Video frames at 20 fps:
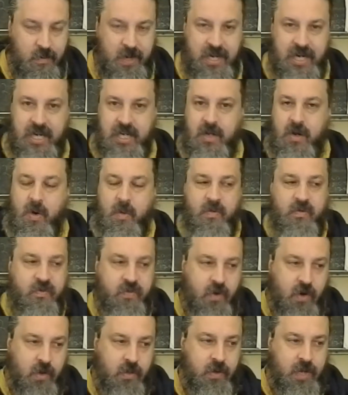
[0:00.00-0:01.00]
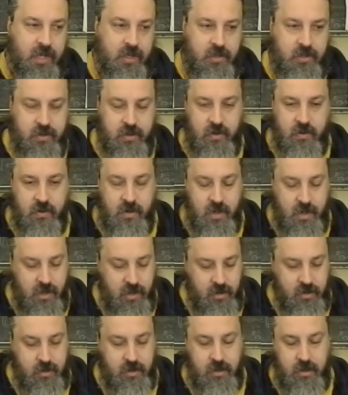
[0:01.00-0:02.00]
We need to go further into
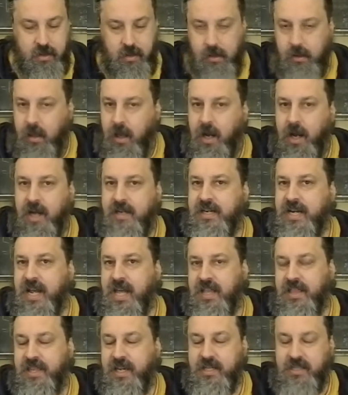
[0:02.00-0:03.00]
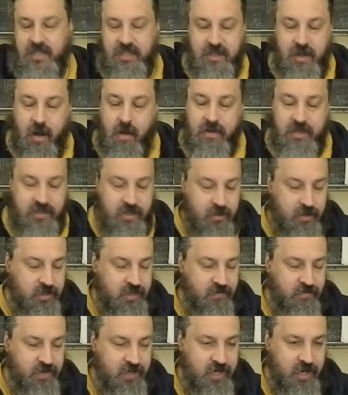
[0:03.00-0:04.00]
the law, to ethics, and to all these other
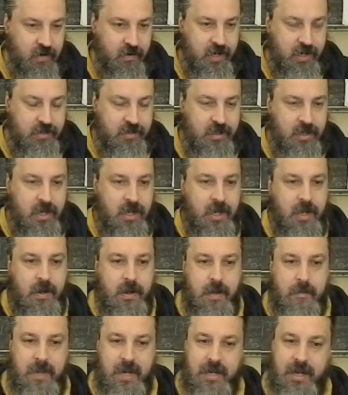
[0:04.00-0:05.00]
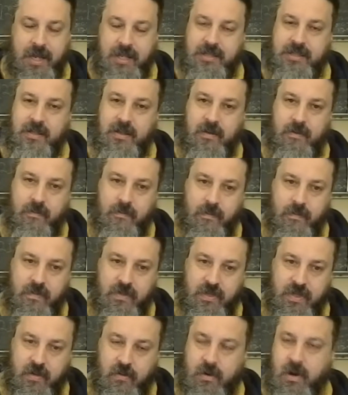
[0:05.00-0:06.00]
different areas, because
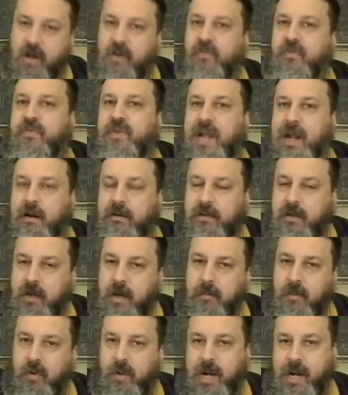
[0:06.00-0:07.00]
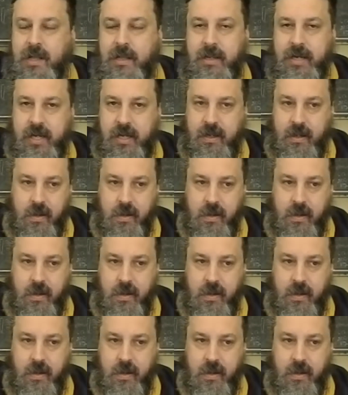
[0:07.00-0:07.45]
they're all founded on morality.